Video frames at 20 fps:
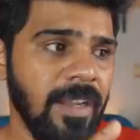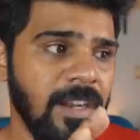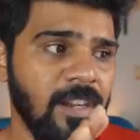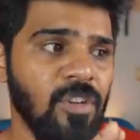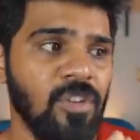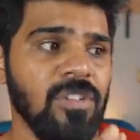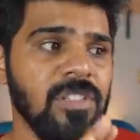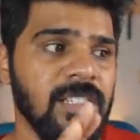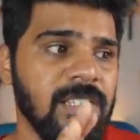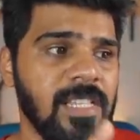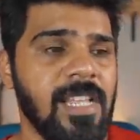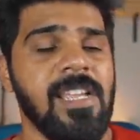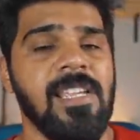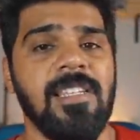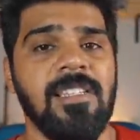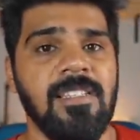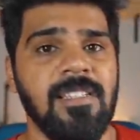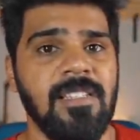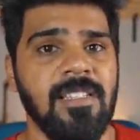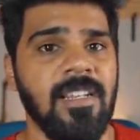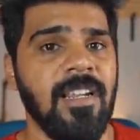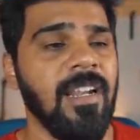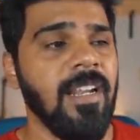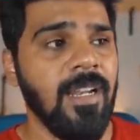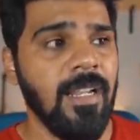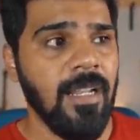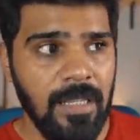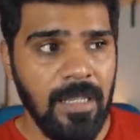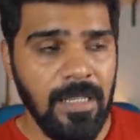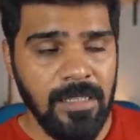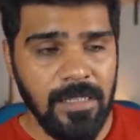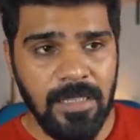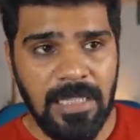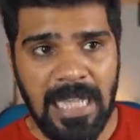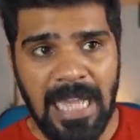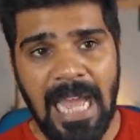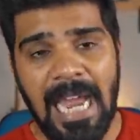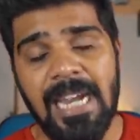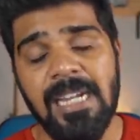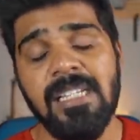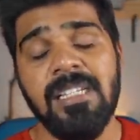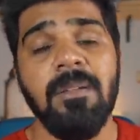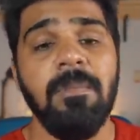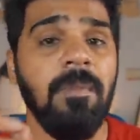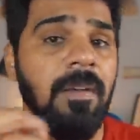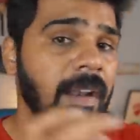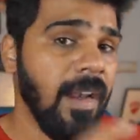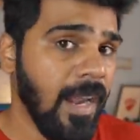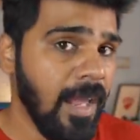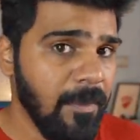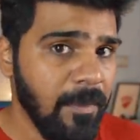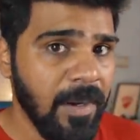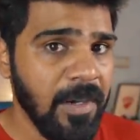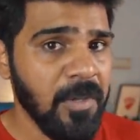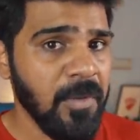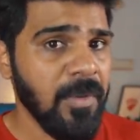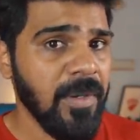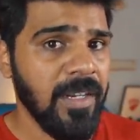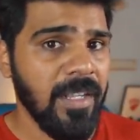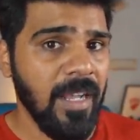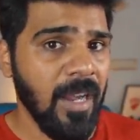it looks nice, right? Let's add some drama to it.